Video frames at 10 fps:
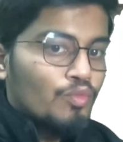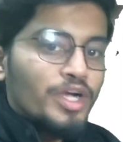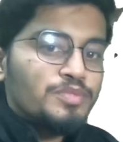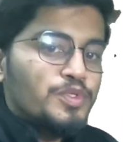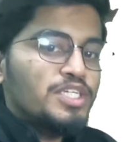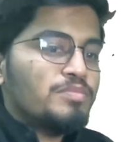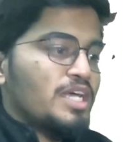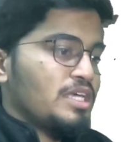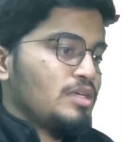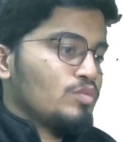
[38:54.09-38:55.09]
Worst project,
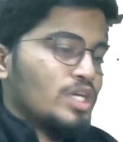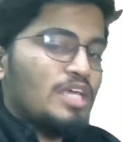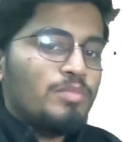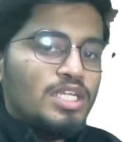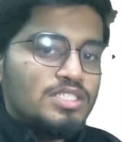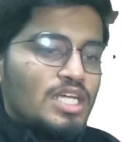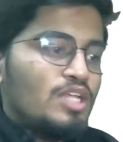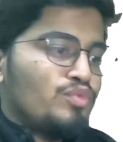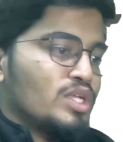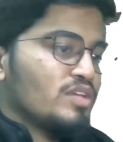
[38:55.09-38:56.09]
by what I mean is
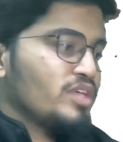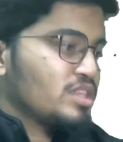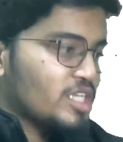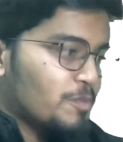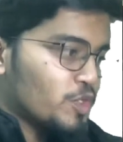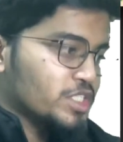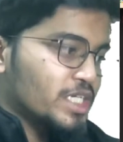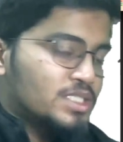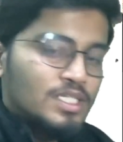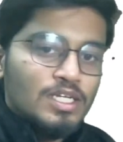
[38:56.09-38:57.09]
that if you are giving 3
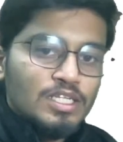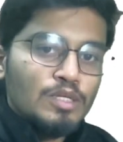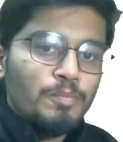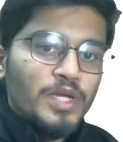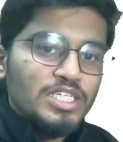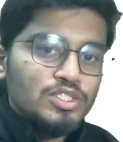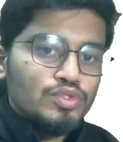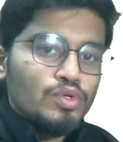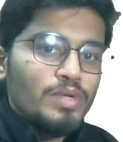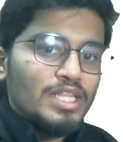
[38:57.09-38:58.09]
projects, the best
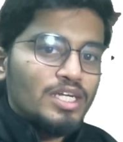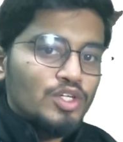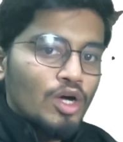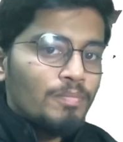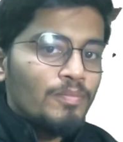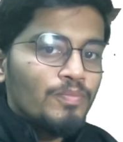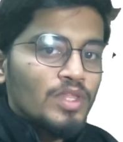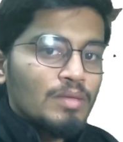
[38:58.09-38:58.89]
should be at the top,